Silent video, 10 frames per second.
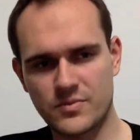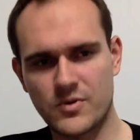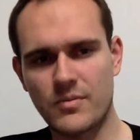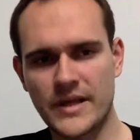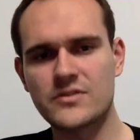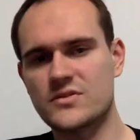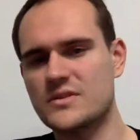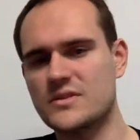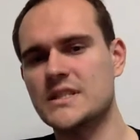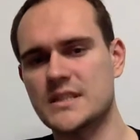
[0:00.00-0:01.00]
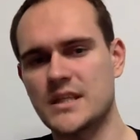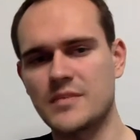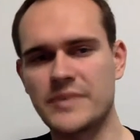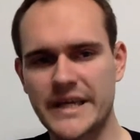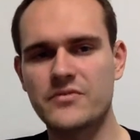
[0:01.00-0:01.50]
probably in
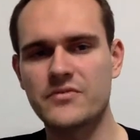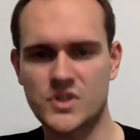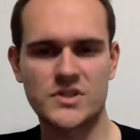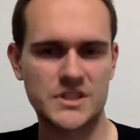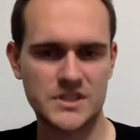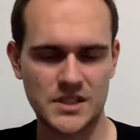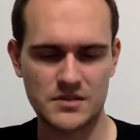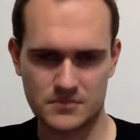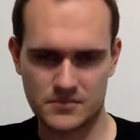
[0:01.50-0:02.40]
2016, beginning of 2016.